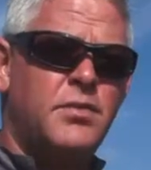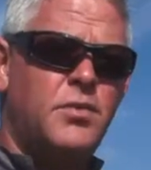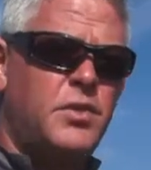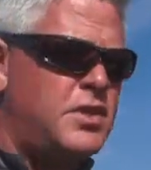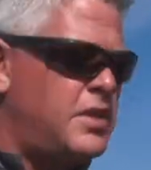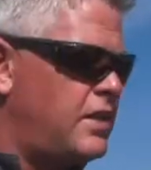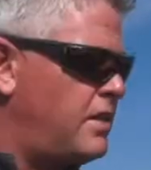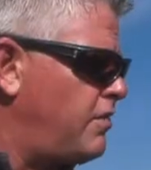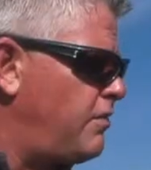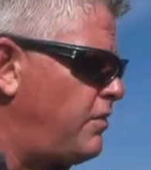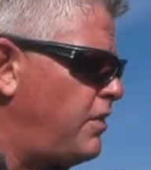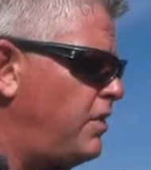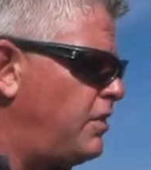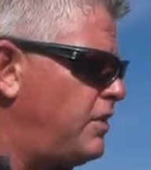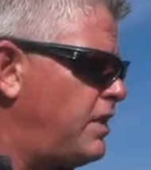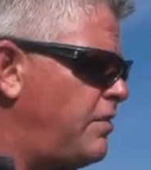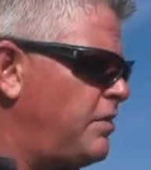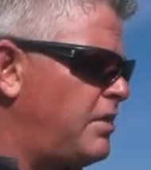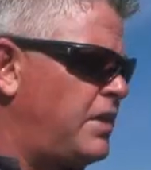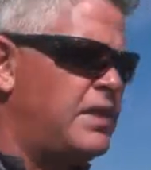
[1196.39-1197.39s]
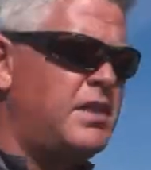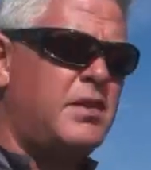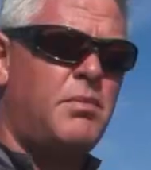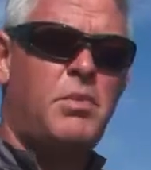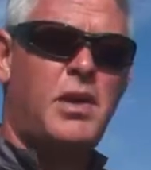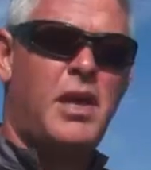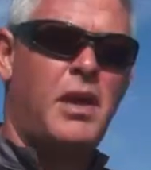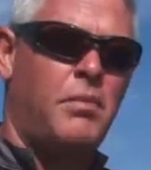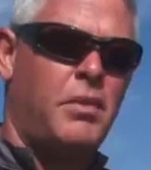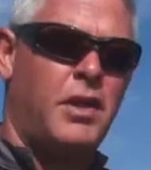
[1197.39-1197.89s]
which in the Vol Dam it doesn't
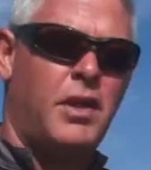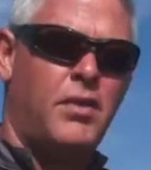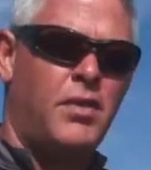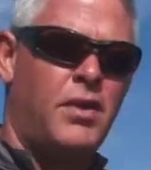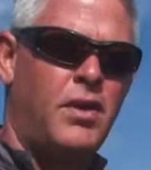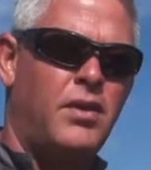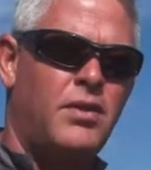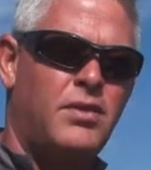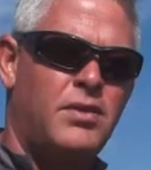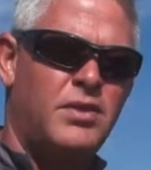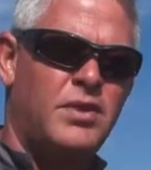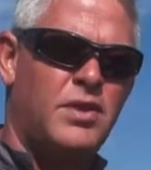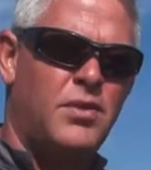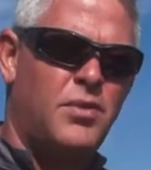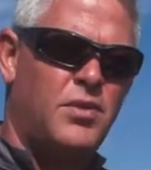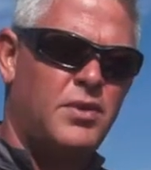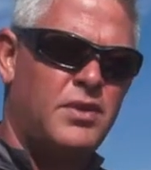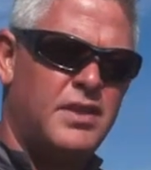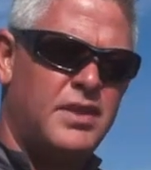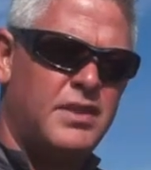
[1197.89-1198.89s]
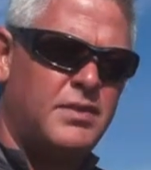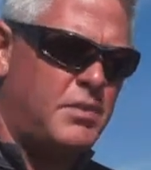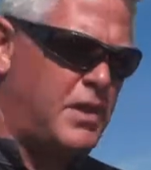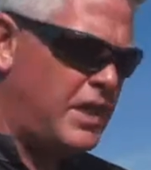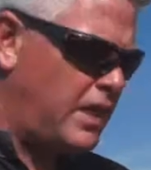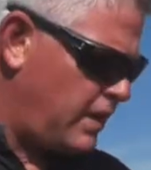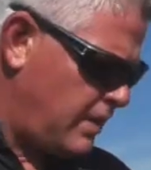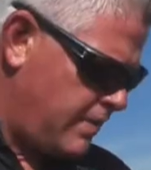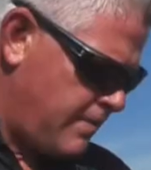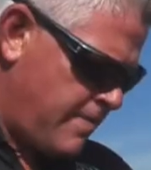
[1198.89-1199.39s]
play a big role because the water is
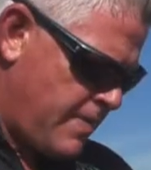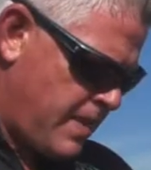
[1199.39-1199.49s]
muddy.